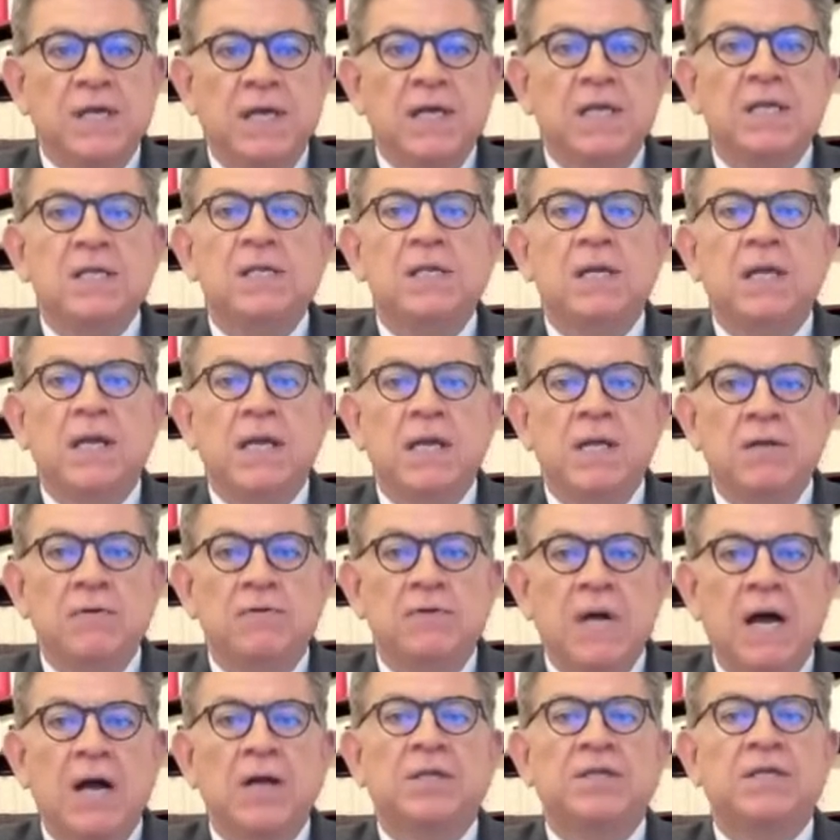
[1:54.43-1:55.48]
in
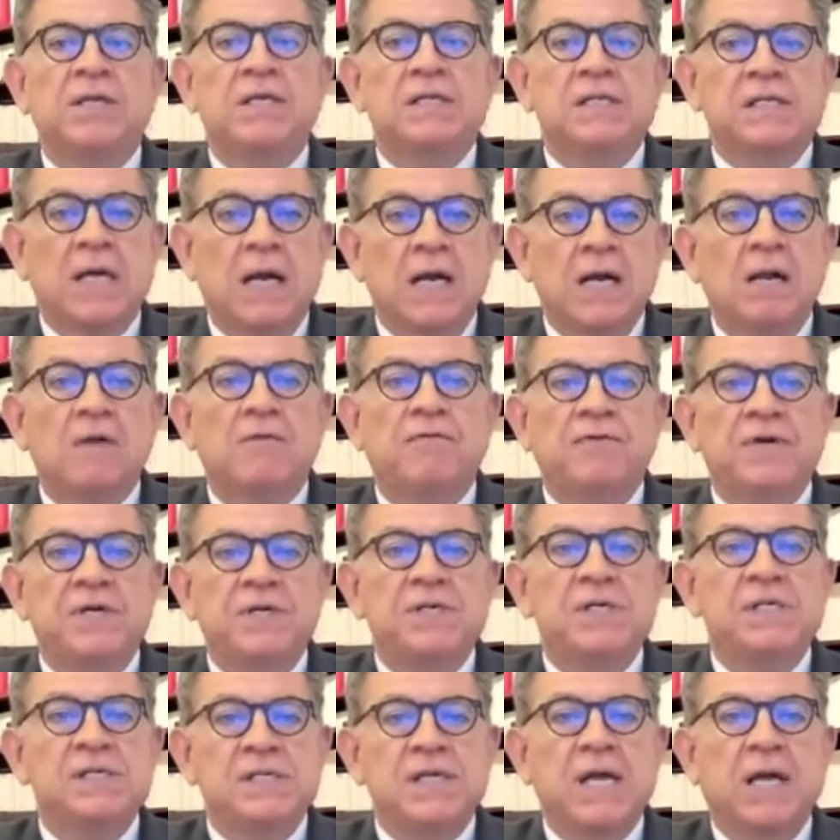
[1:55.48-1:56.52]
artisanal
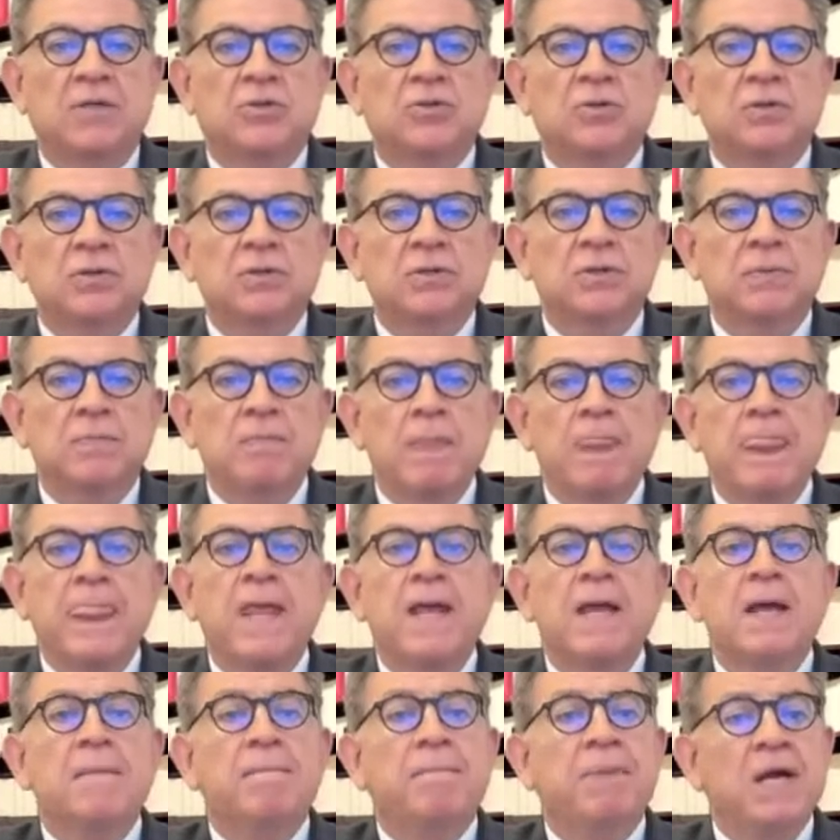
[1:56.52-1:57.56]
fishing sectors.
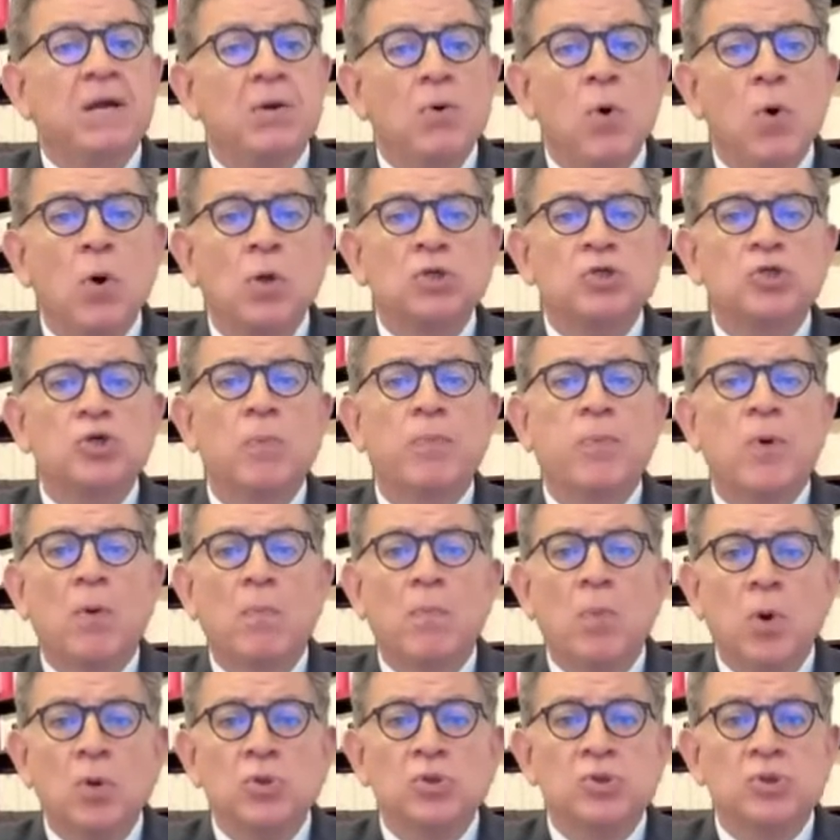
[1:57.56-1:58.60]
Peru also
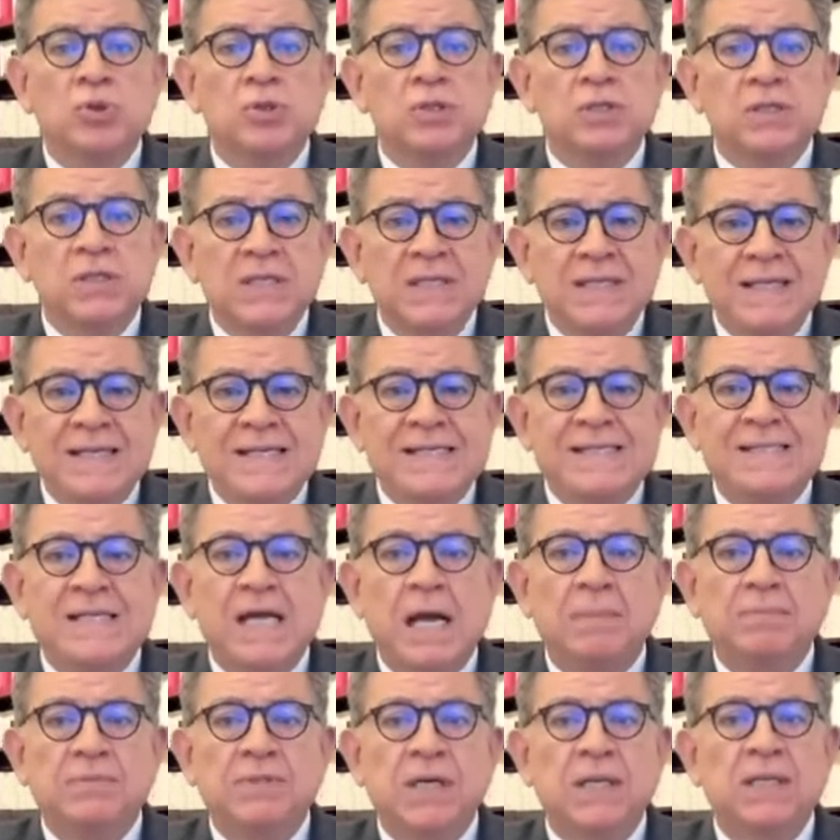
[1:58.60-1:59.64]
promotes this
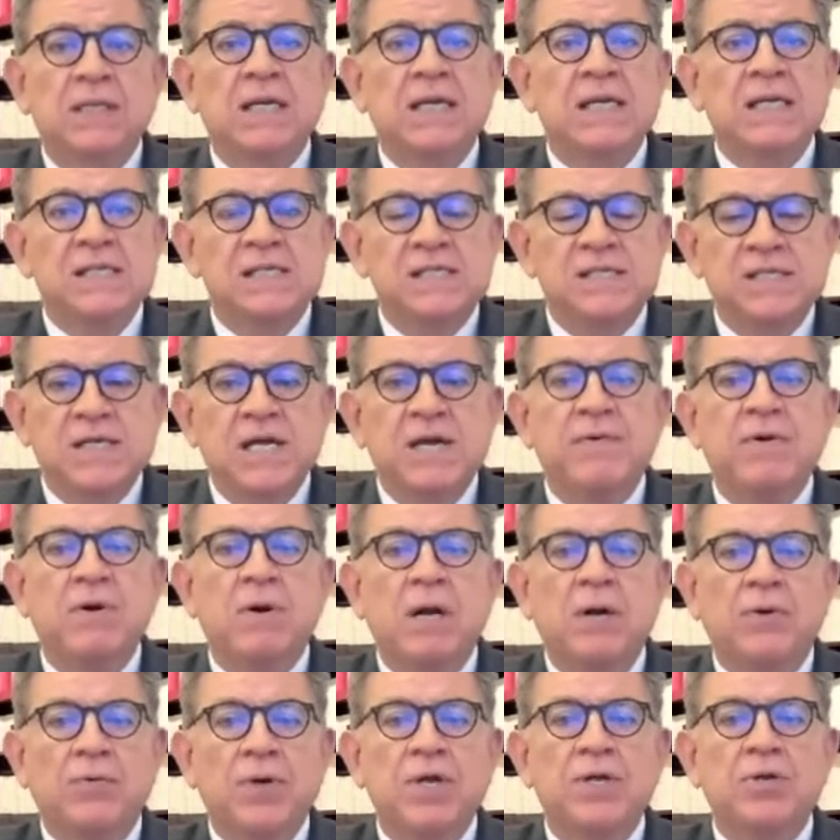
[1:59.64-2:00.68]
subject in
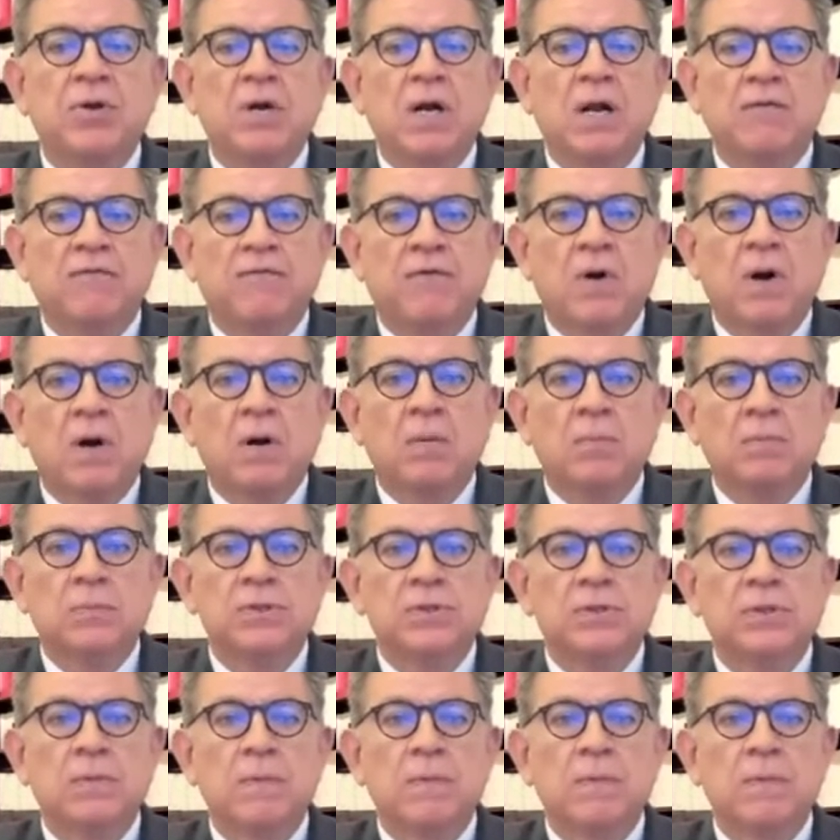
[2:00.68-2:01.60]
several regional forums.